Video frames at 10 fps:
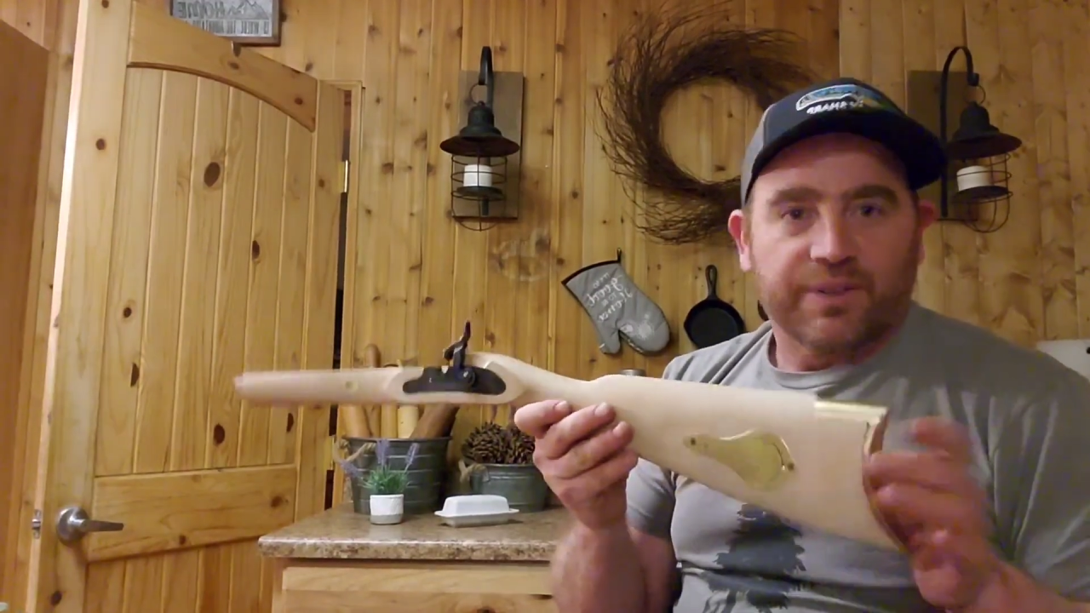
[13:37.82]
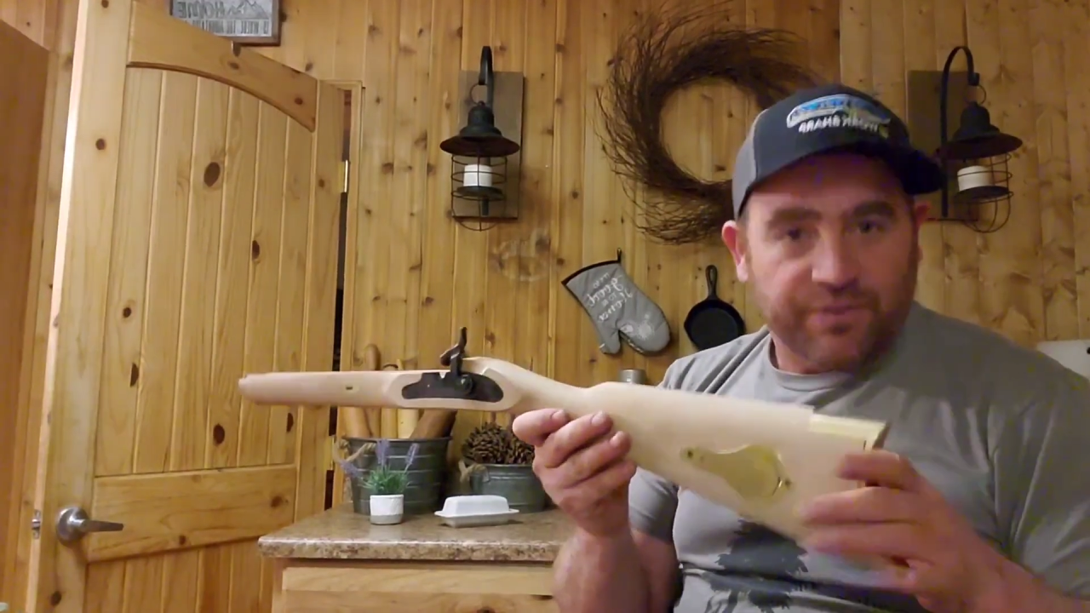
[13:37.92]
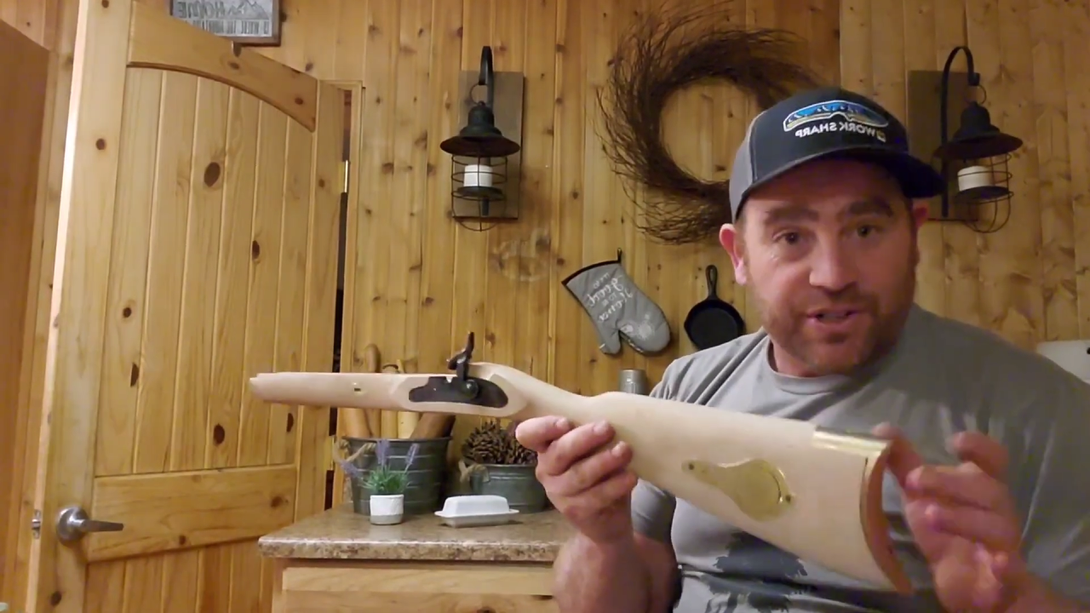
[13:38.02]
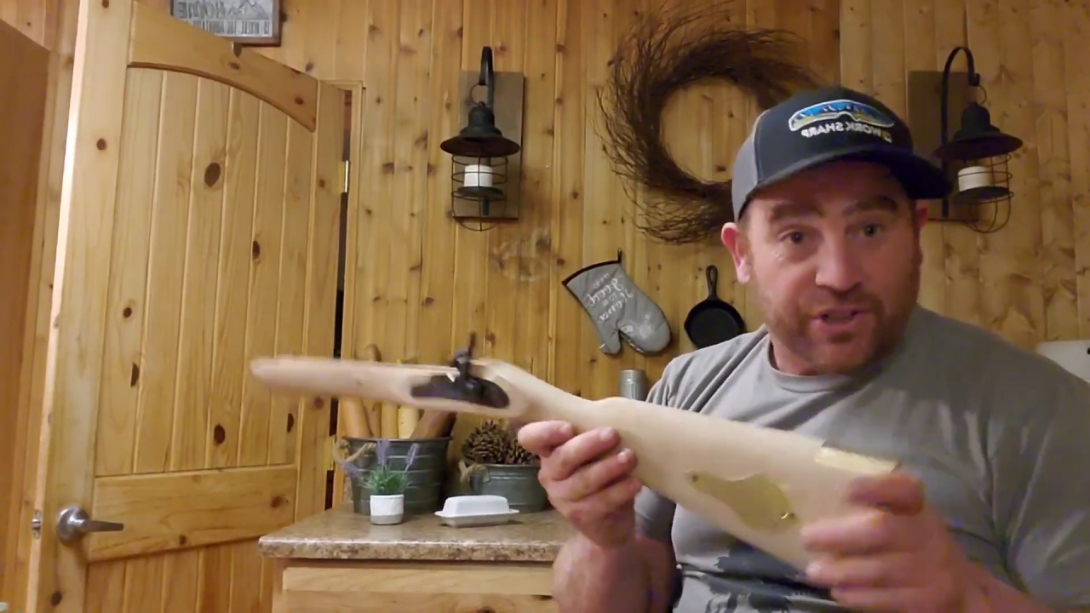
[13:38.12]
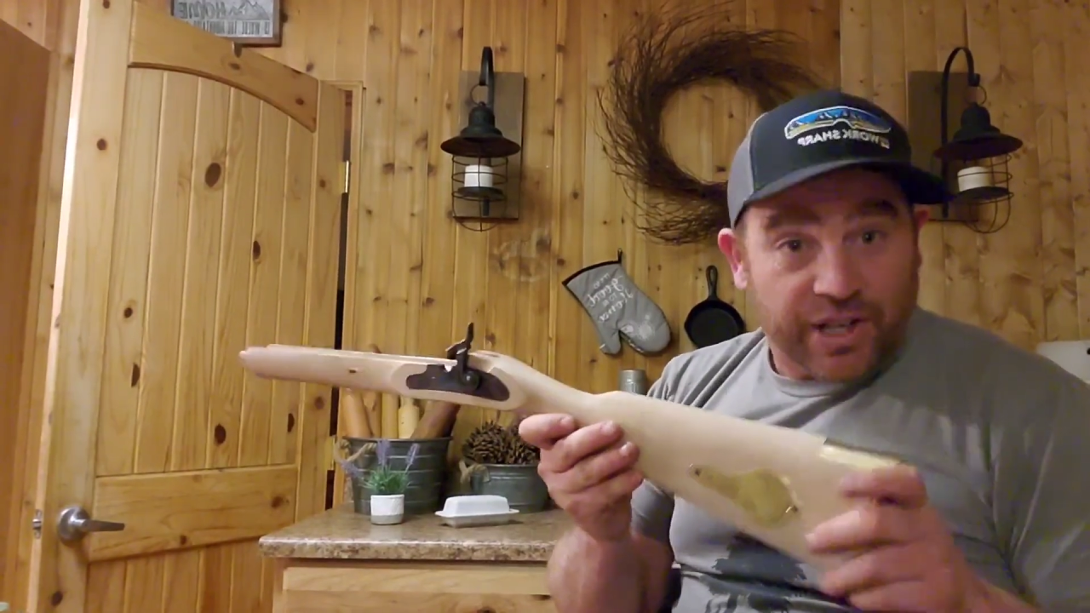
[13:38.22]

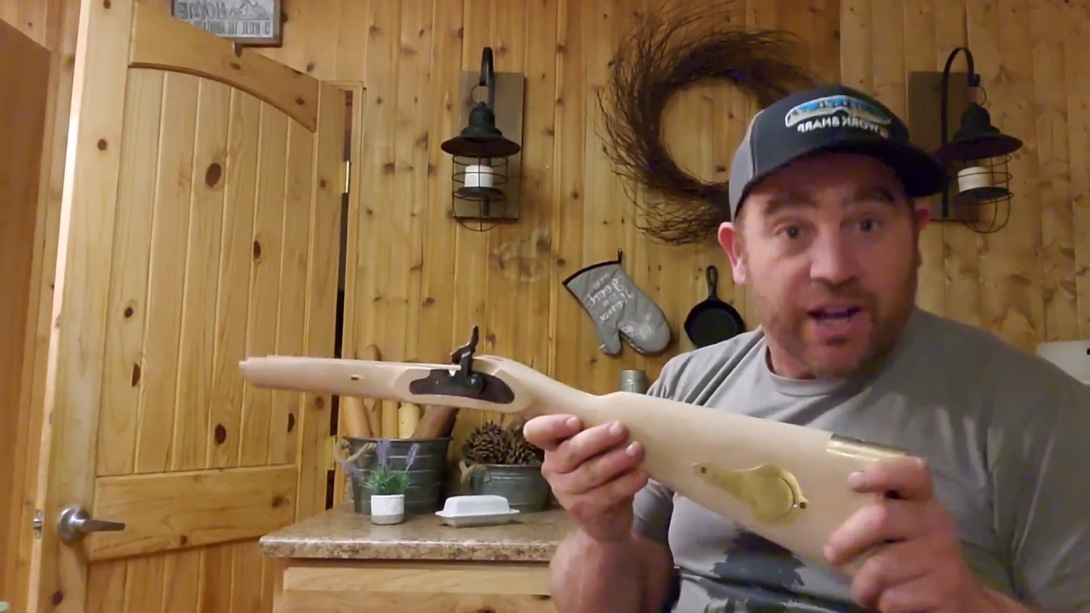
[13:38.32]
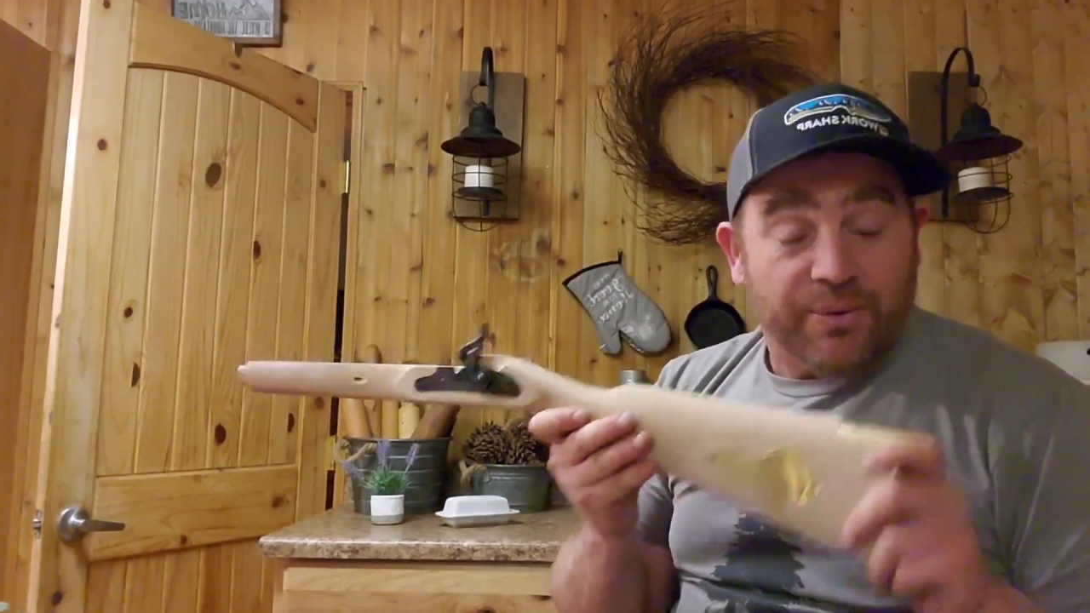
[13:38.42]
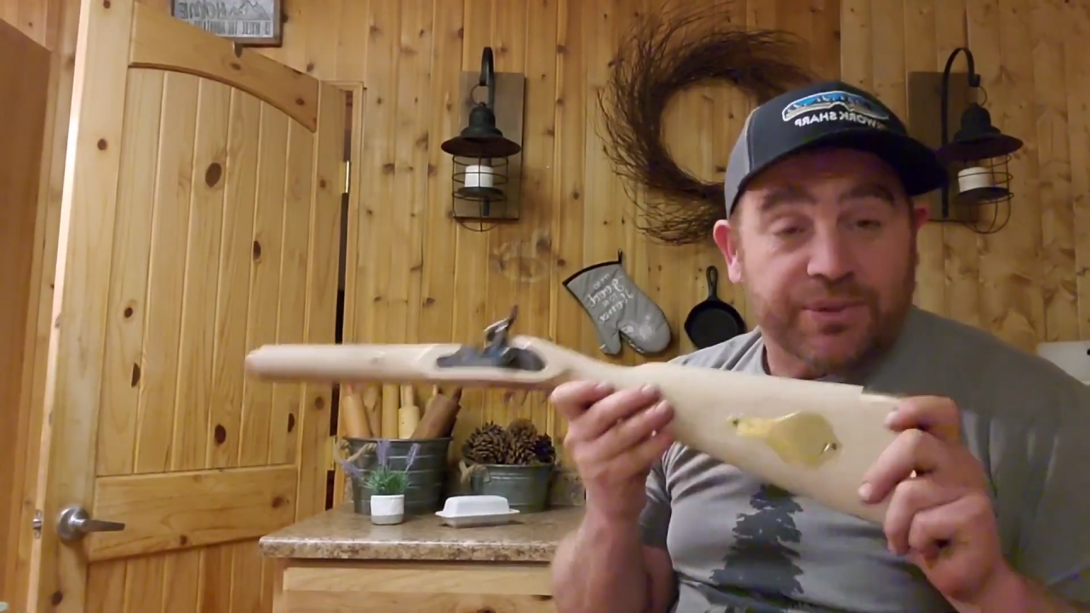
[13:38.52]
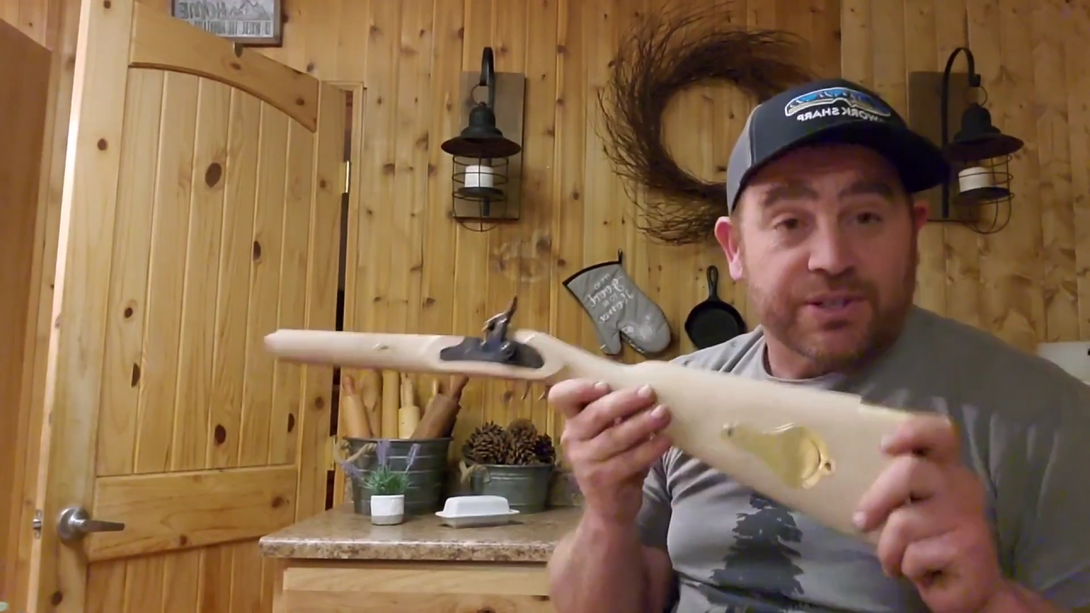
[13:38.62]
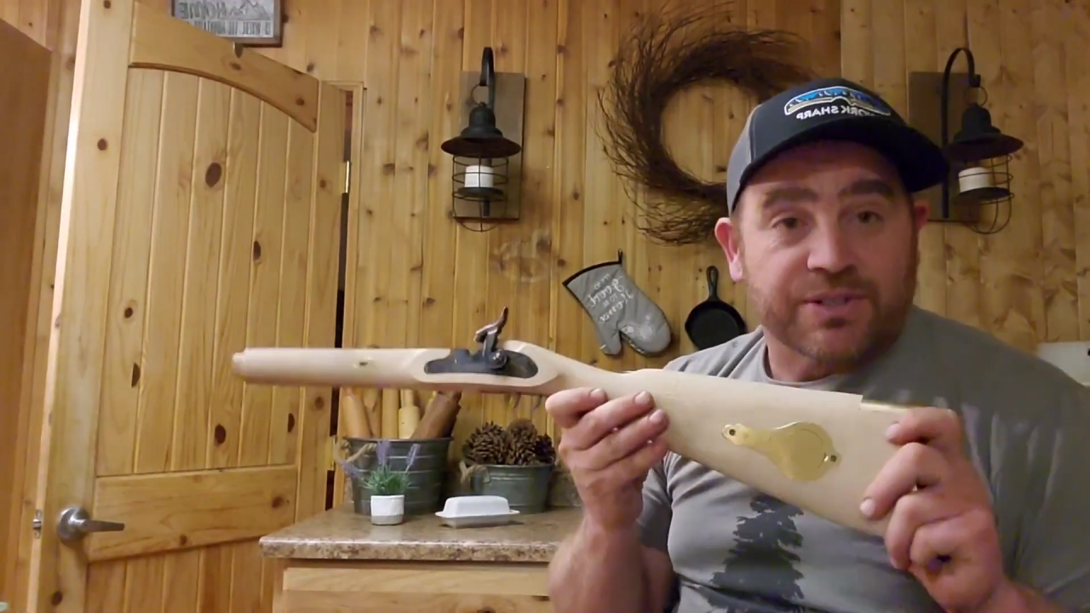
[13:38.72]
eventually
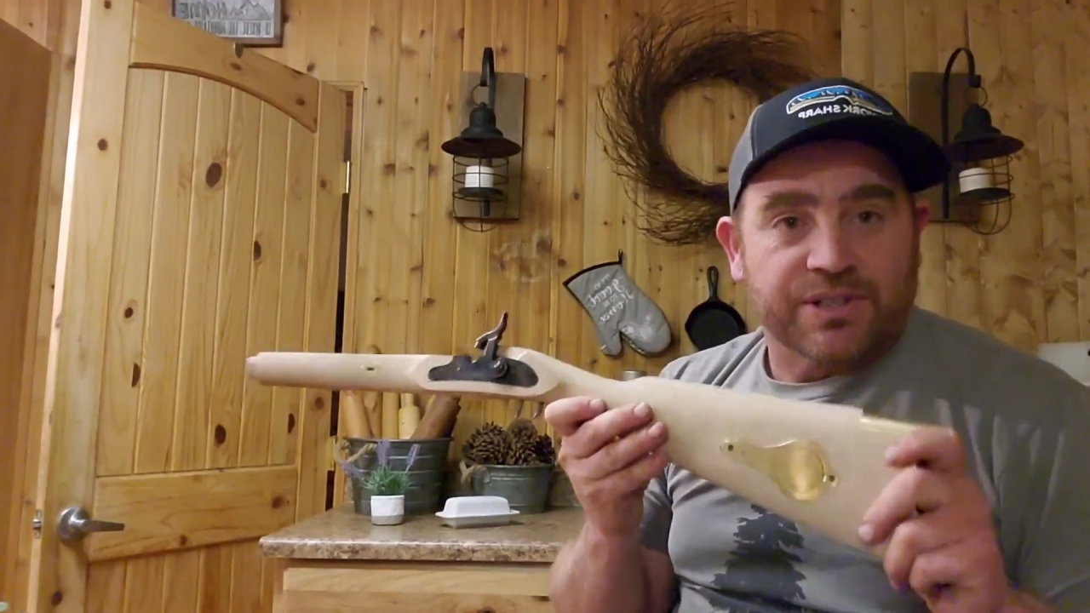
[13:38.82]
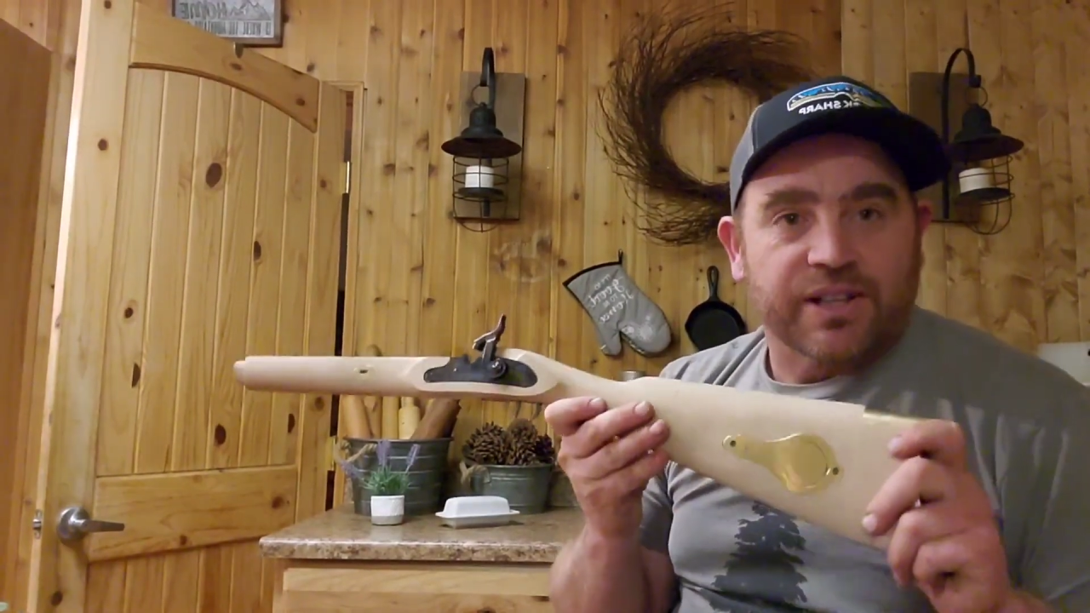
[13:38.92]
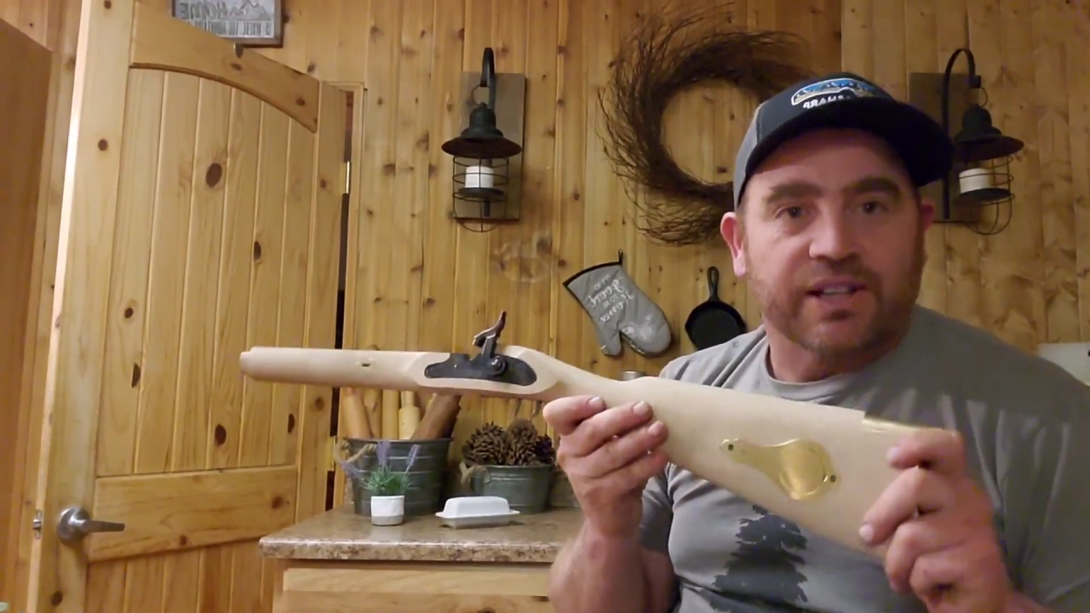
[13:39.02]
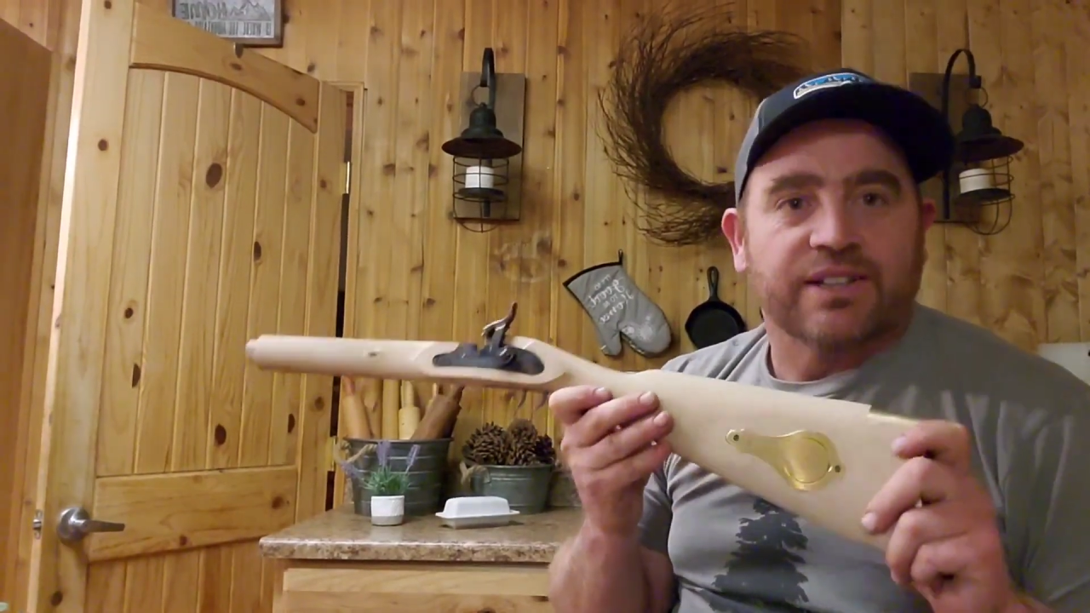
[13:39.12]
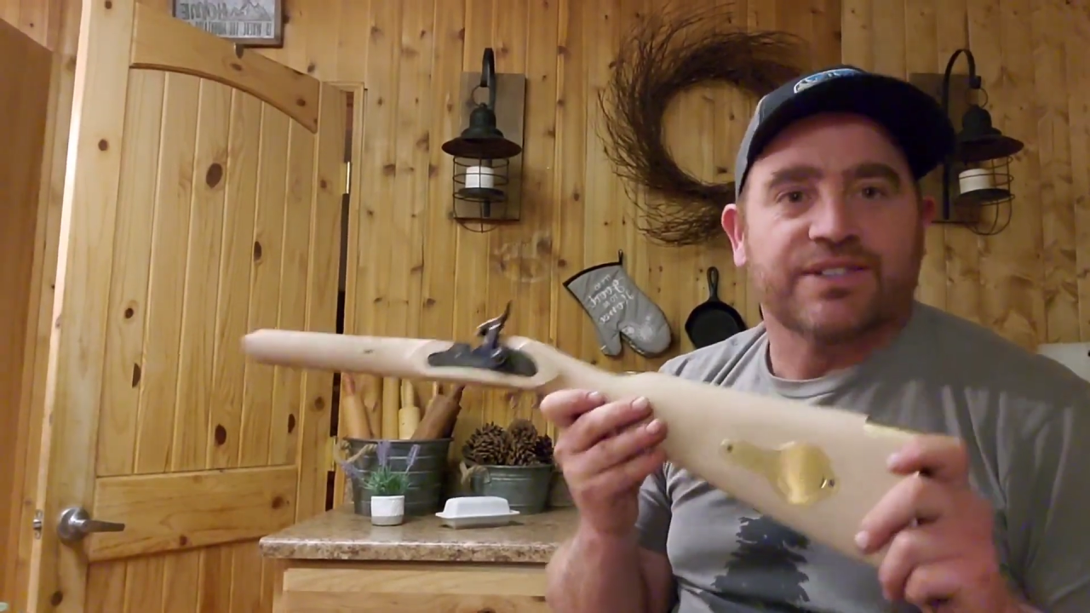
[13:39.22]
hunt with this thing.